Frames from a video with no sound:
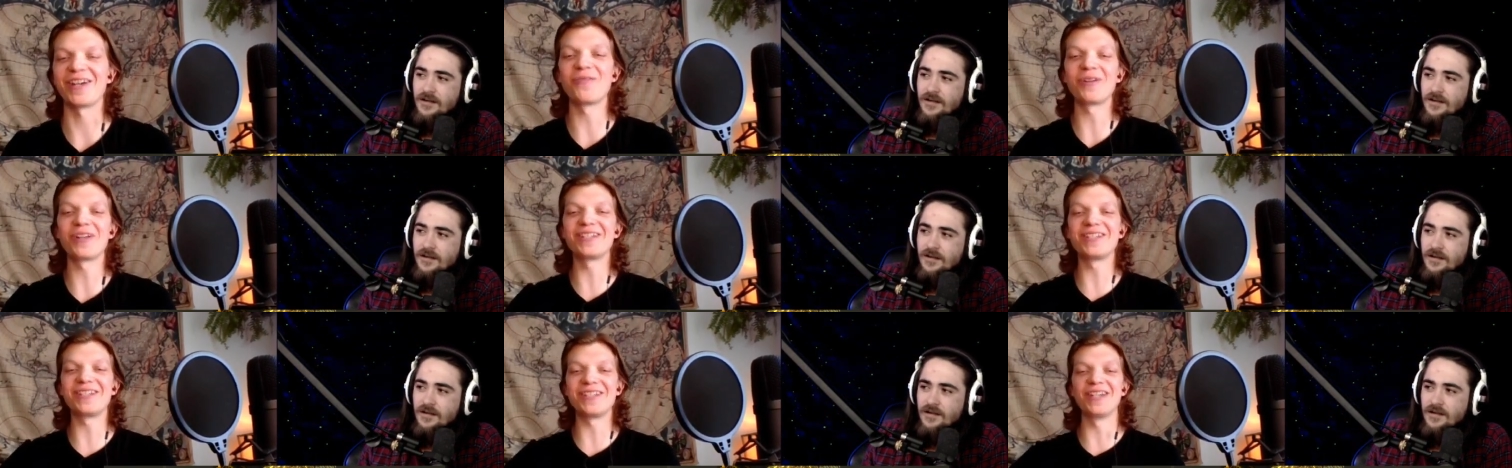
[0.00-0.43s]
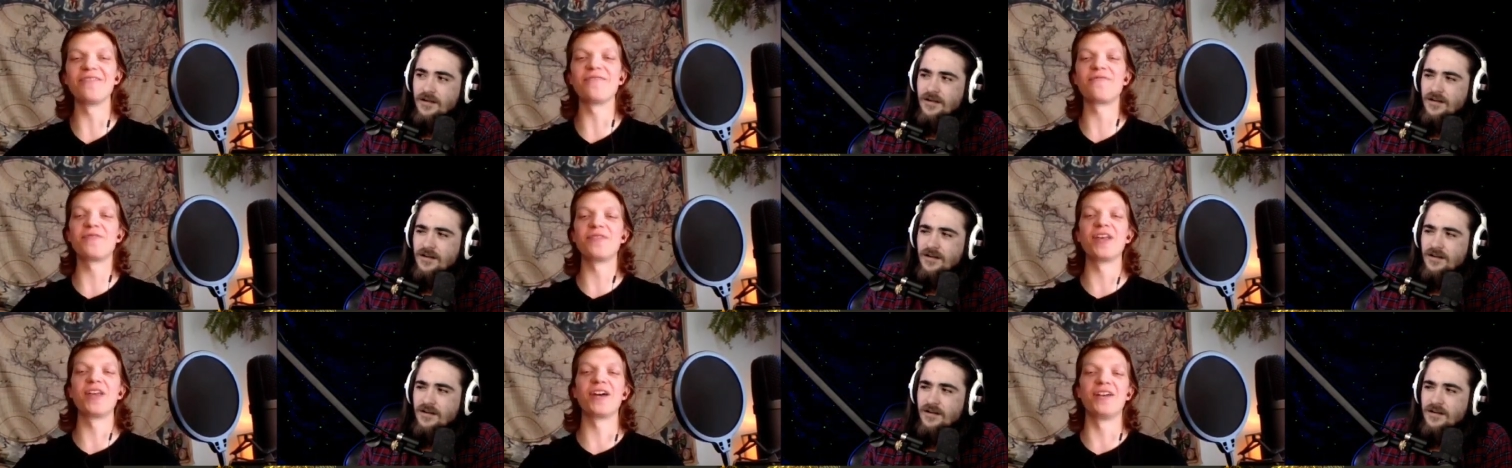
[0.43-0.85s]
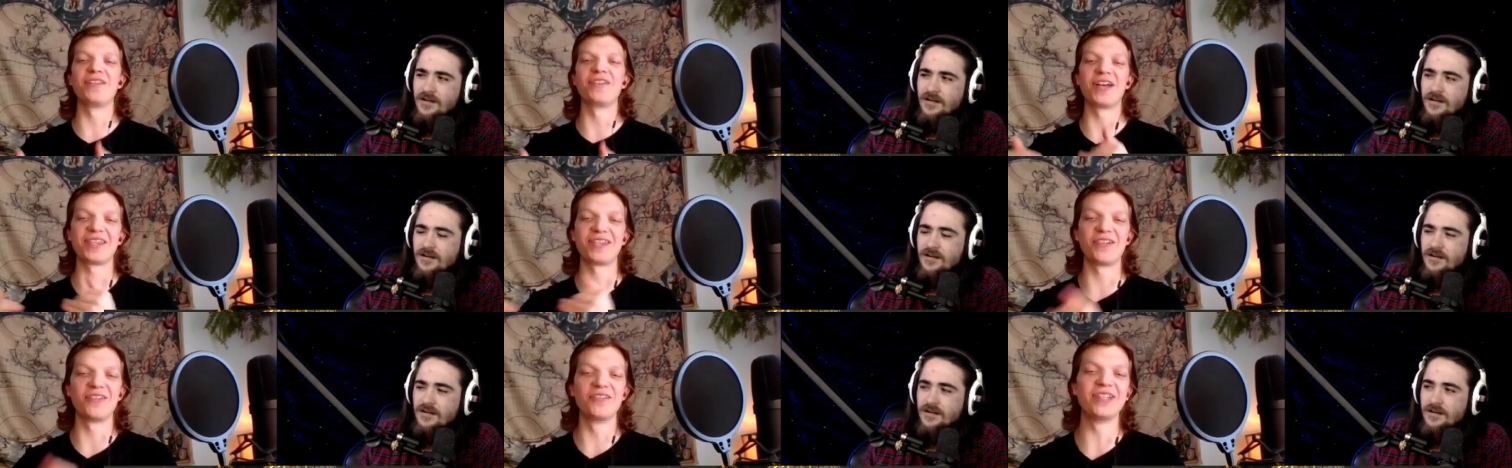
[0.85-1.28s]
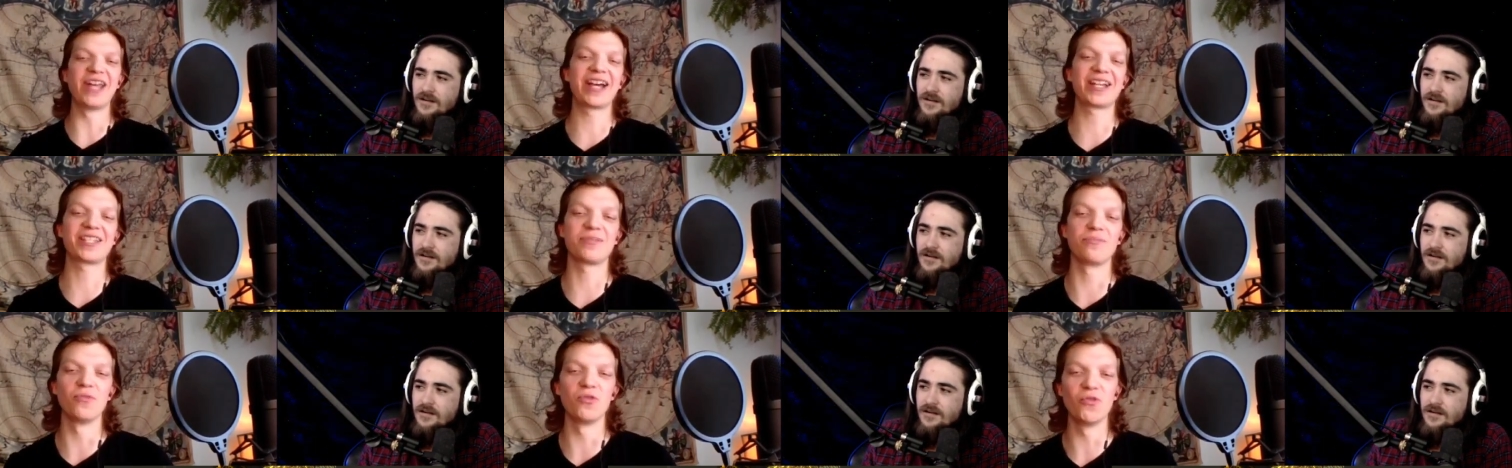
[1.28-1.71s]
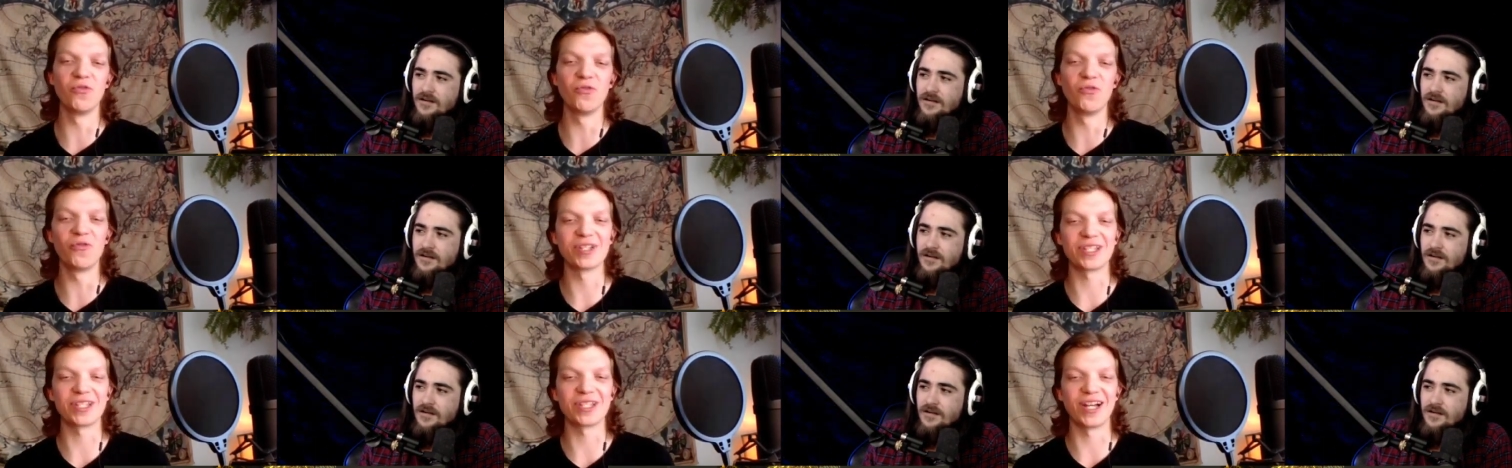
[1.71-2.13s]
Speaker 1: I want to see if that like their next
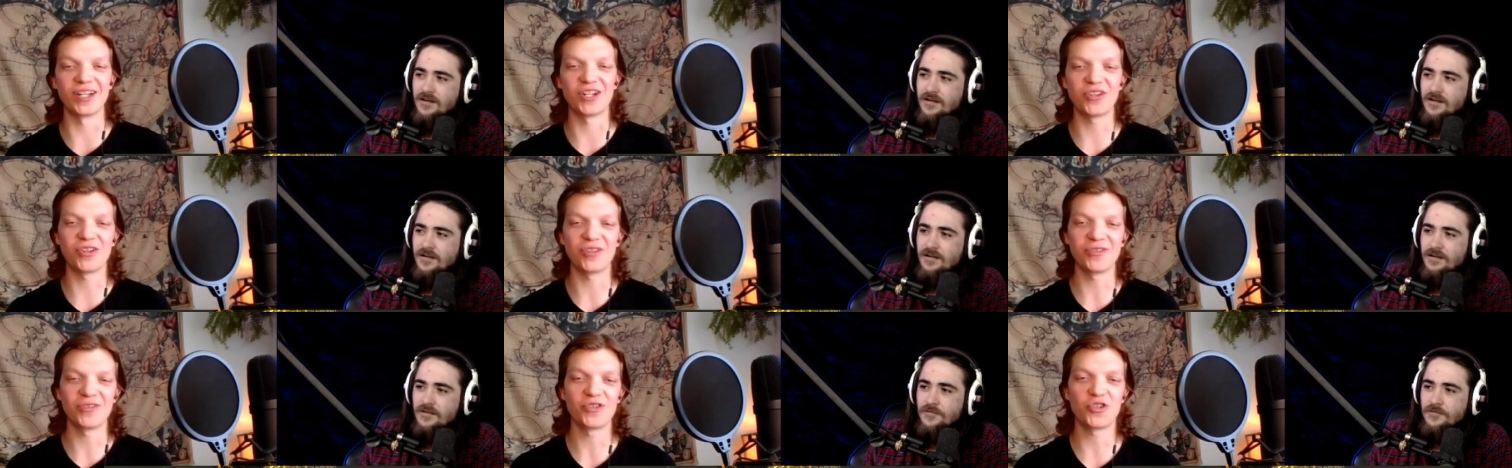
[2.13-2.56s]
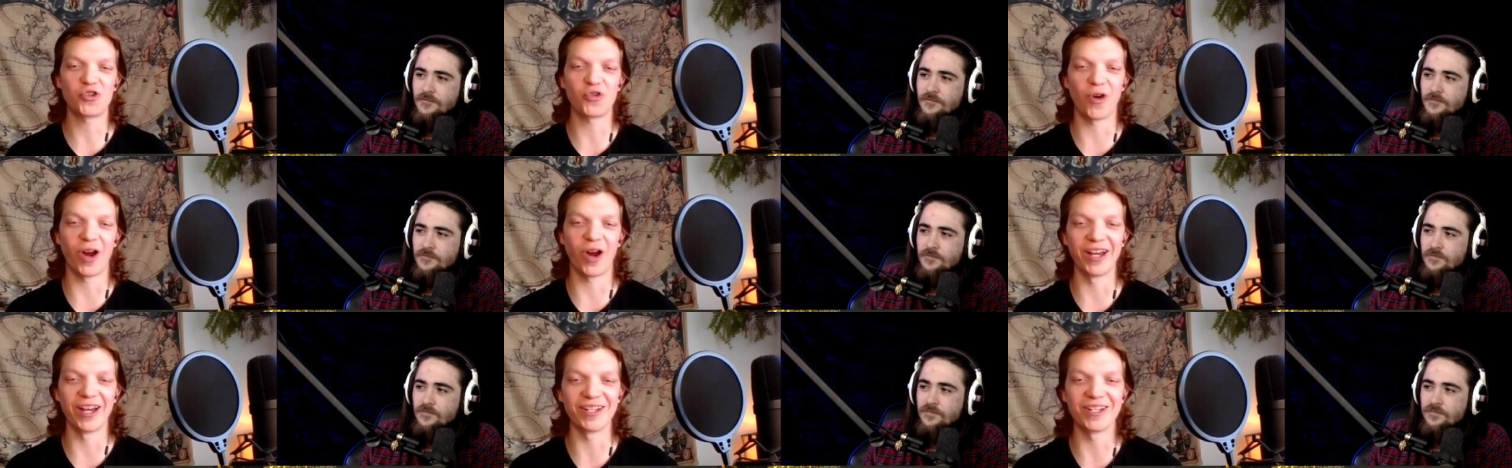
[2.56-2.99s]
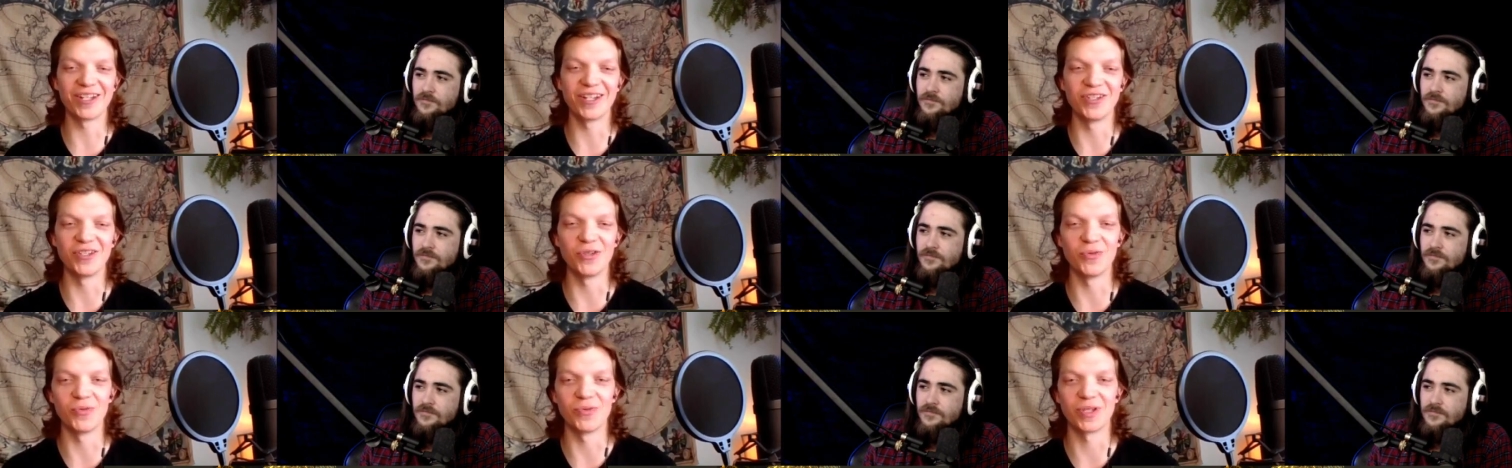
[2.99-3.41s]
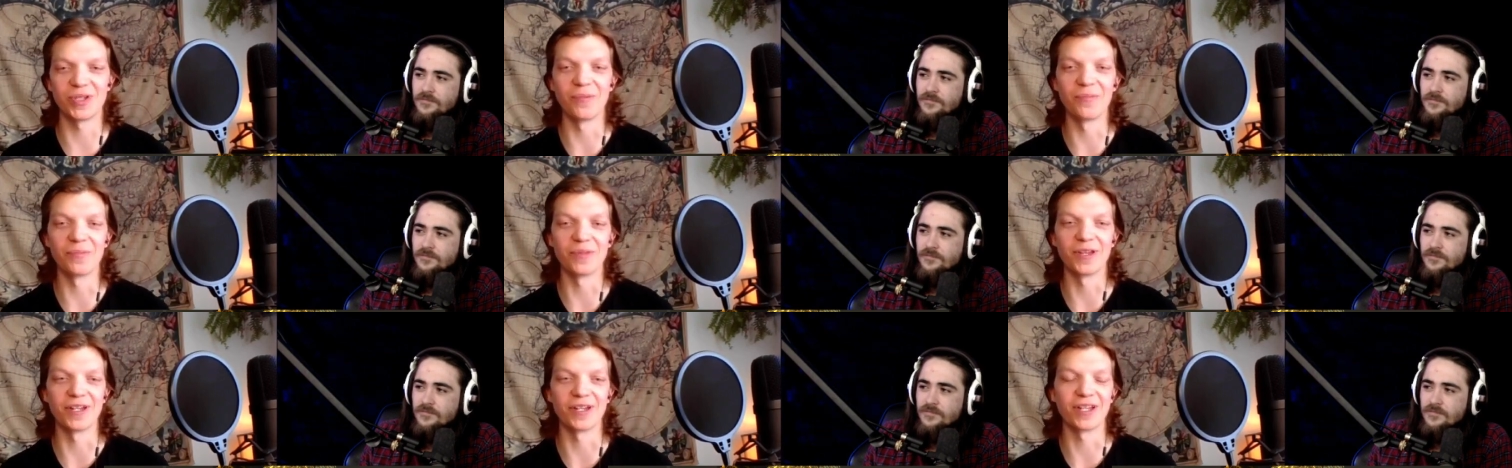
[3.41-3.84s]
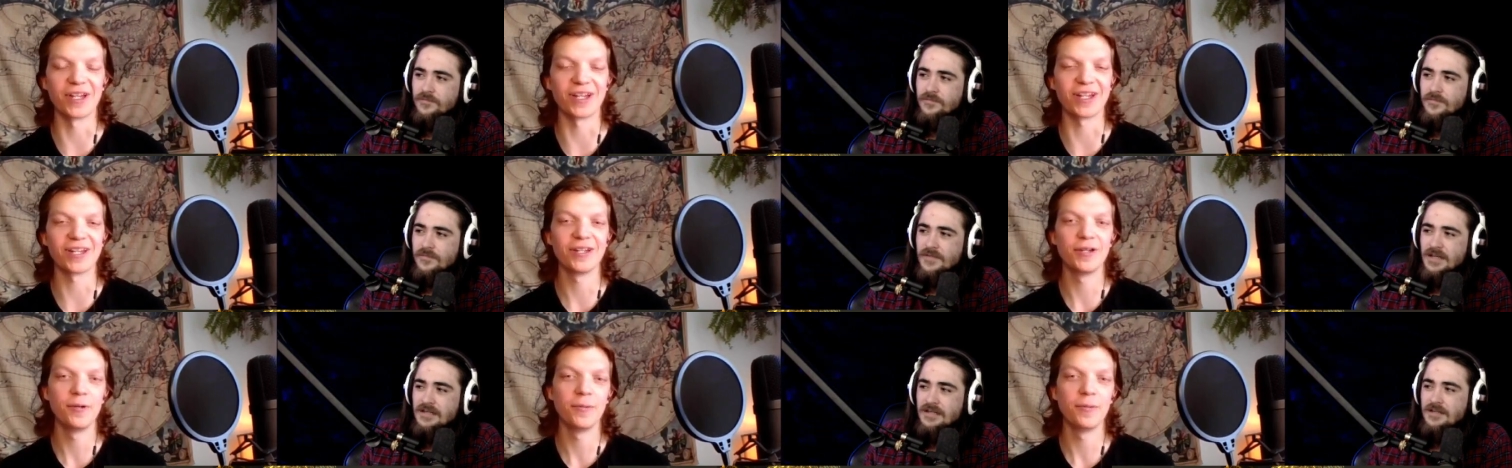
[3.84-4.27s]
move is like trying to do something.
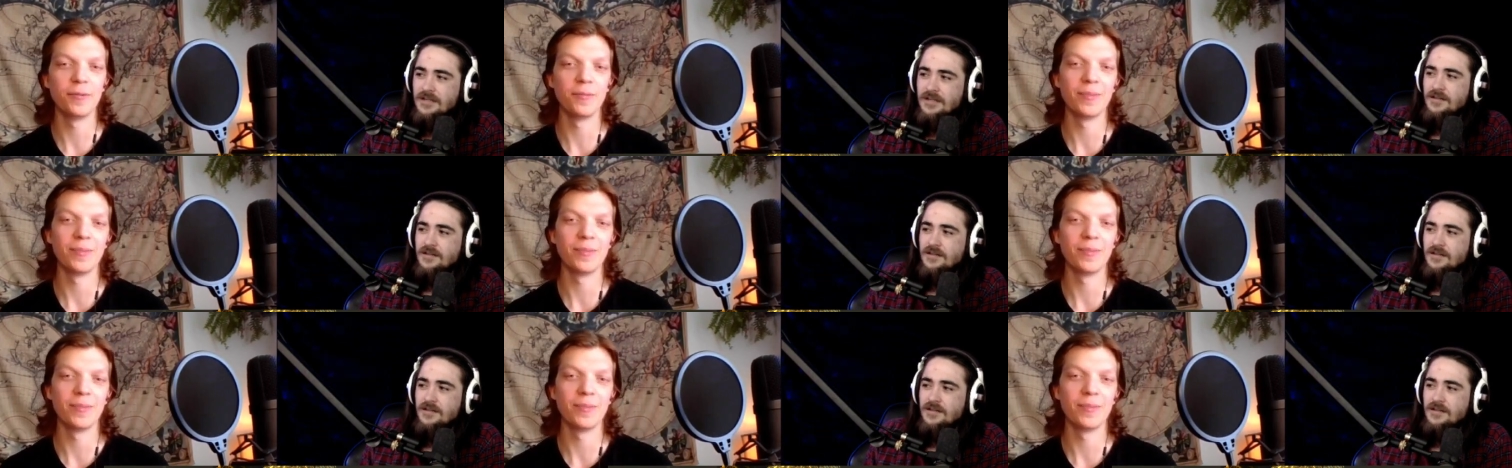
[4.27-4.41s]
Like,